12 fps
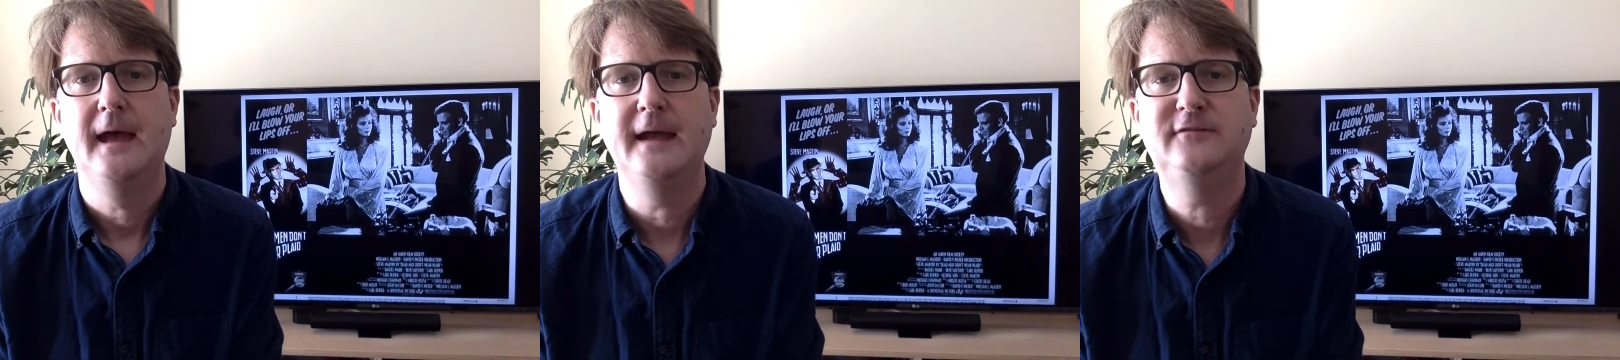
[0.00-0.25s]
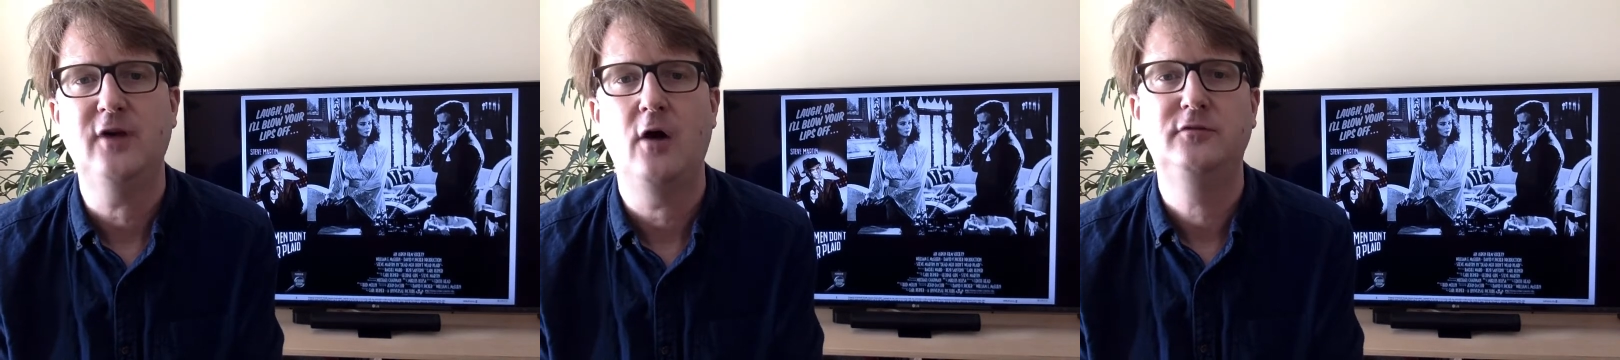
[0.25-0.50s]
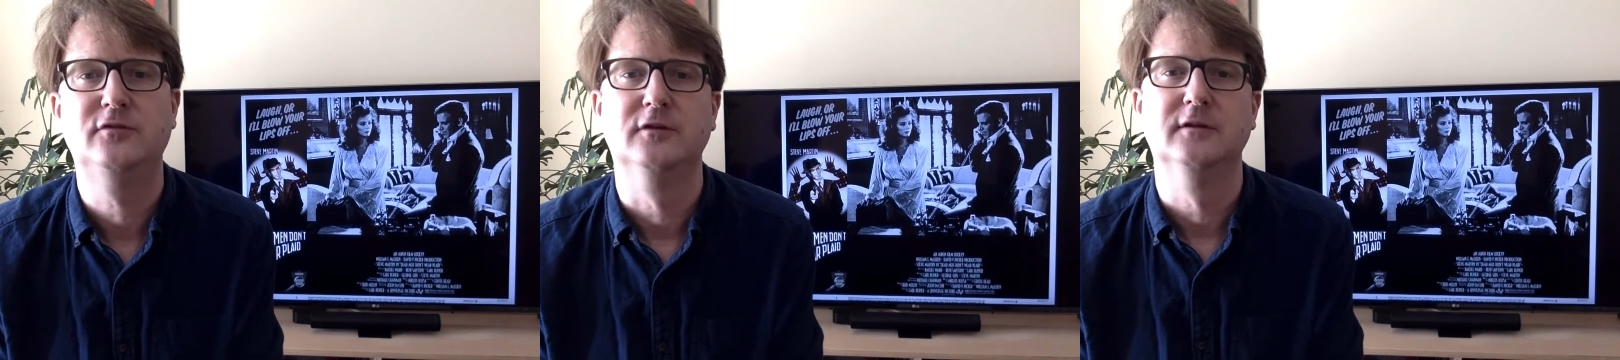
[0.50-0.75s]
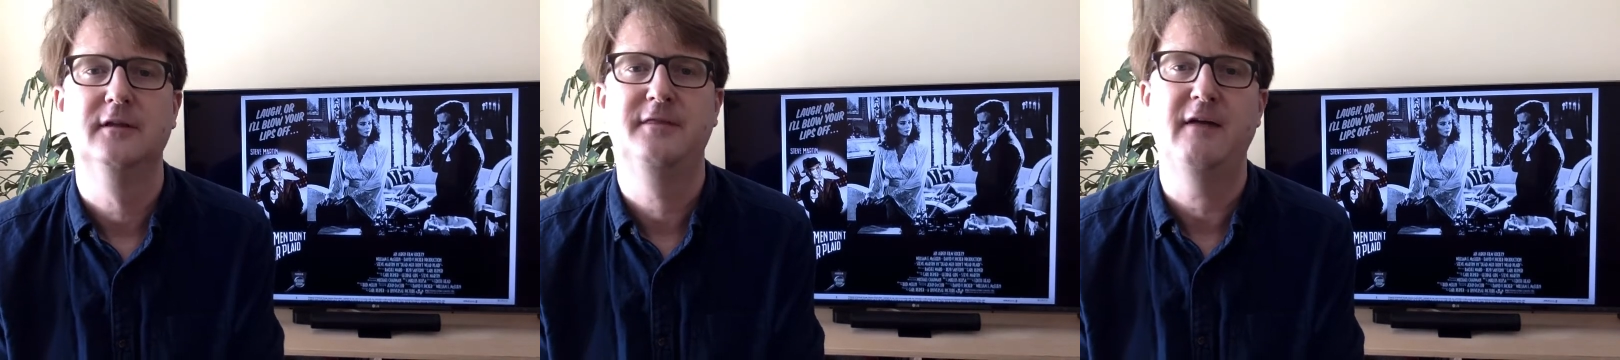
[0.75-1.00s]
In
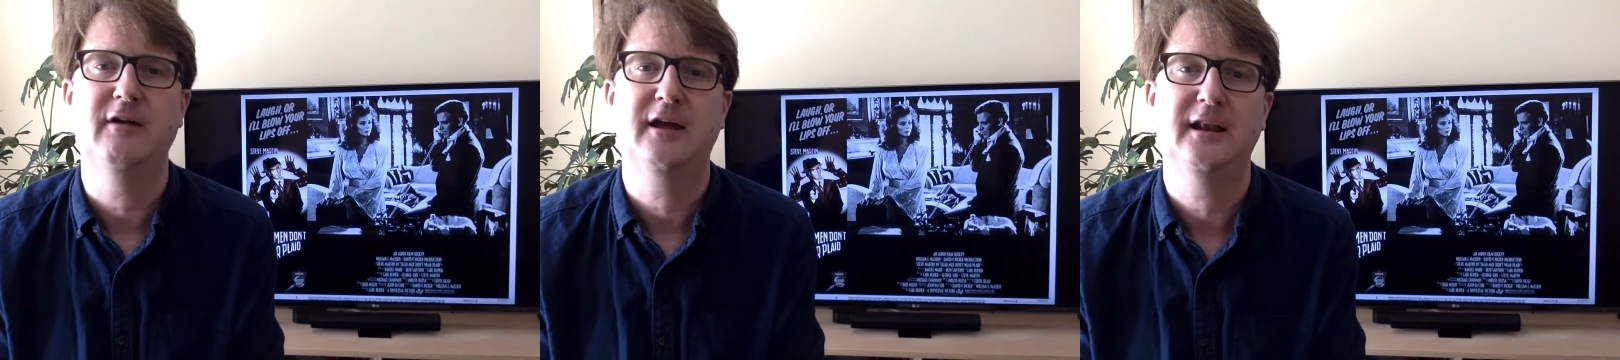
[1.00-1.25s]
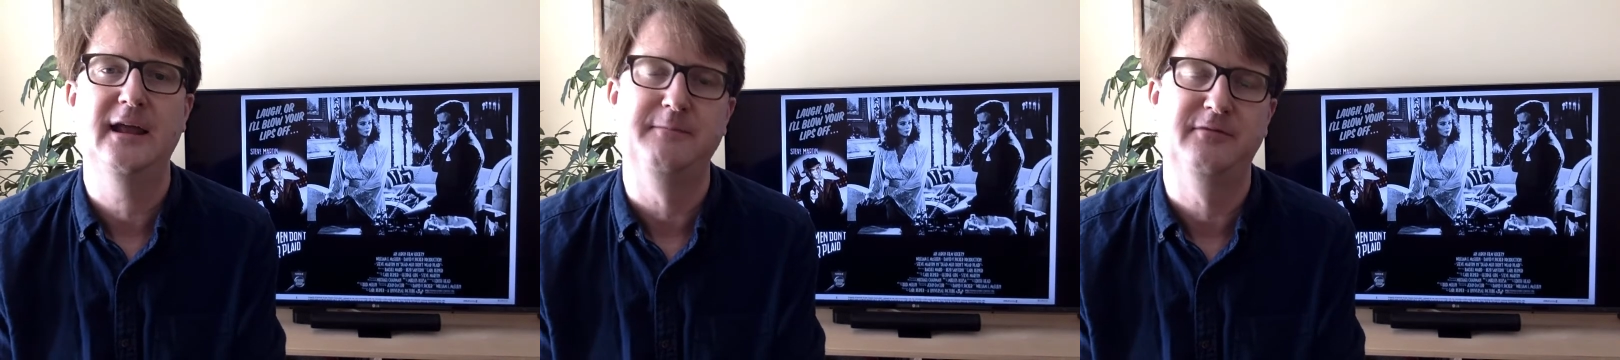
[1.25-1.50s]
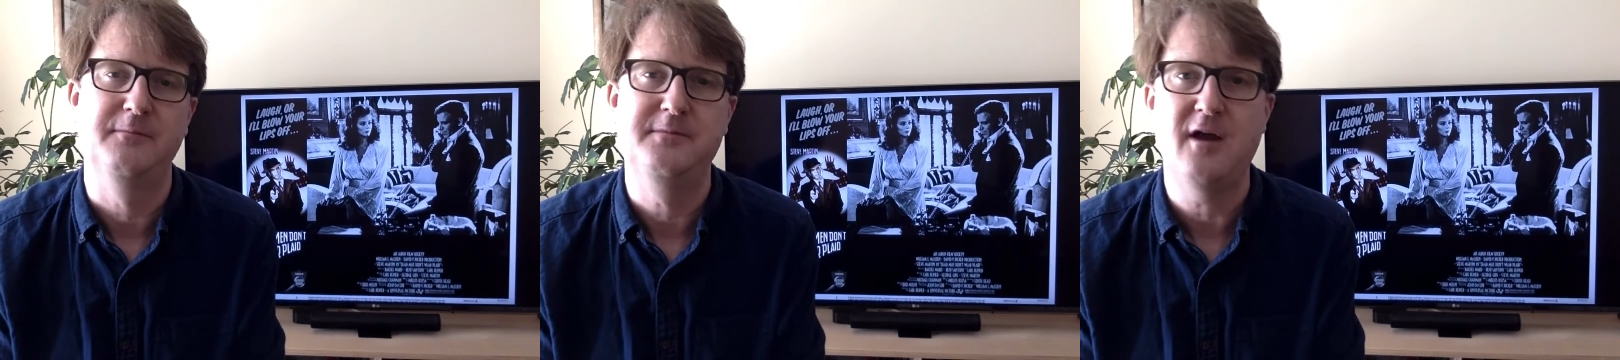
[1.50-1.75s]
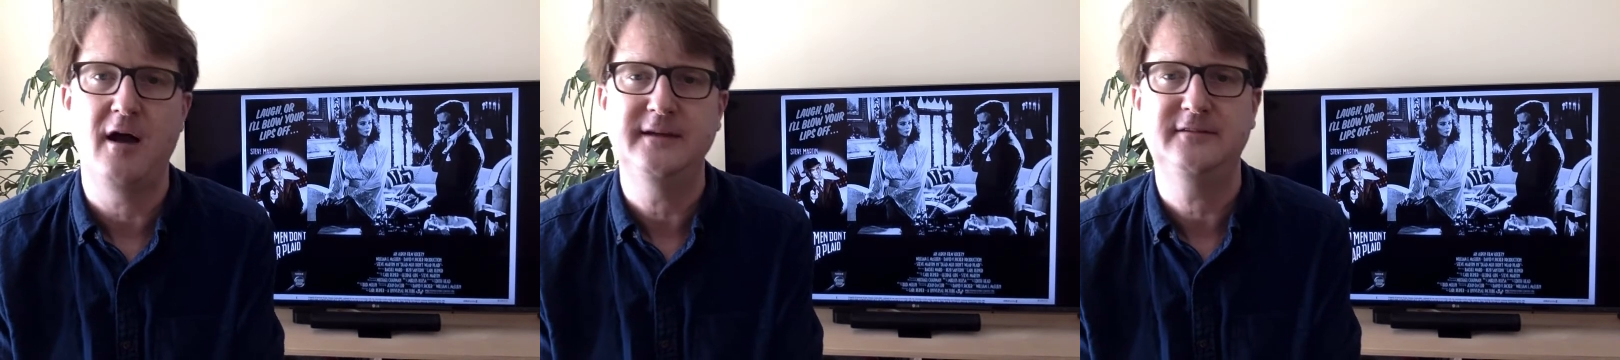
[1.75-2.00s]
total, there are clips
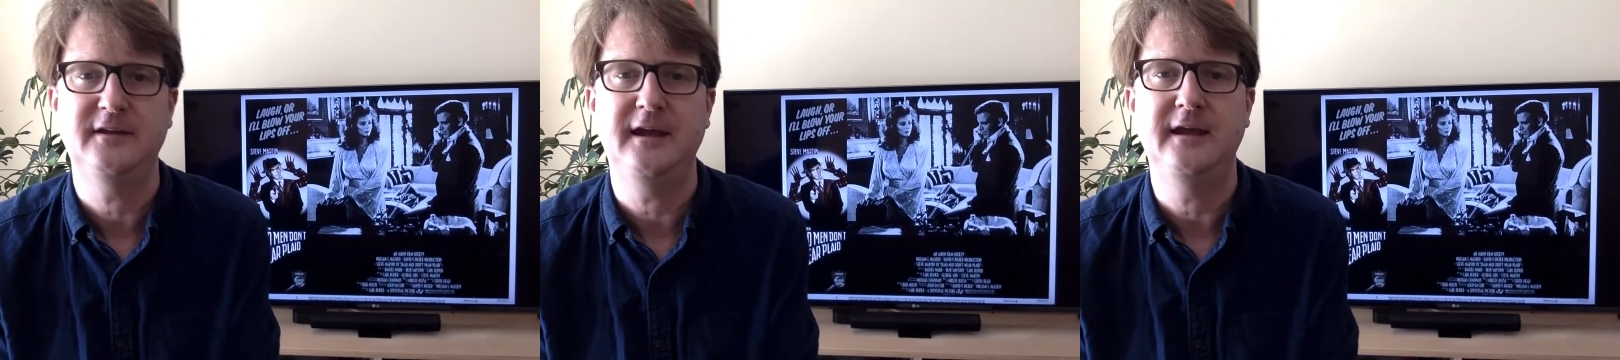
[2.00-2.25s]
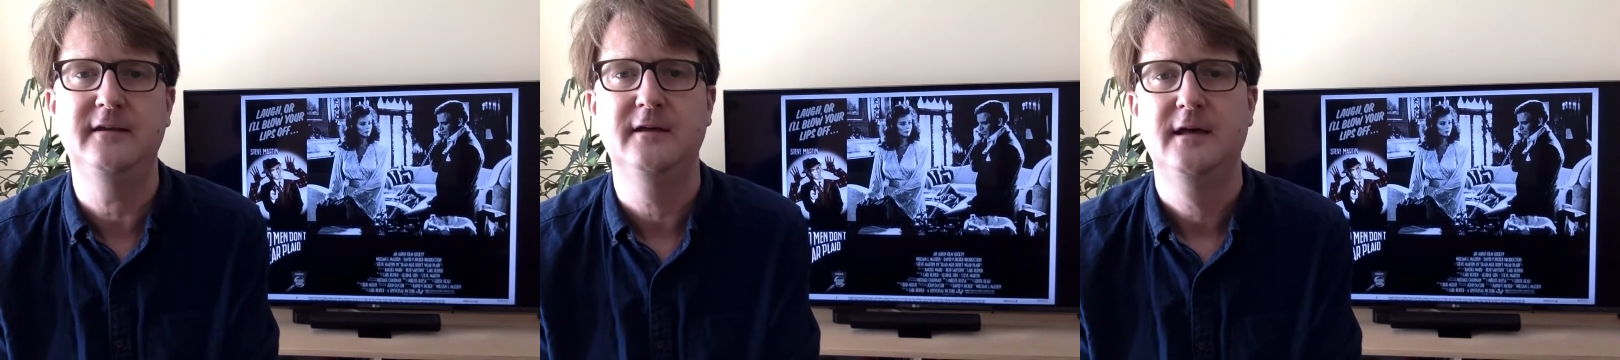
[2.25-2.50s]
from 19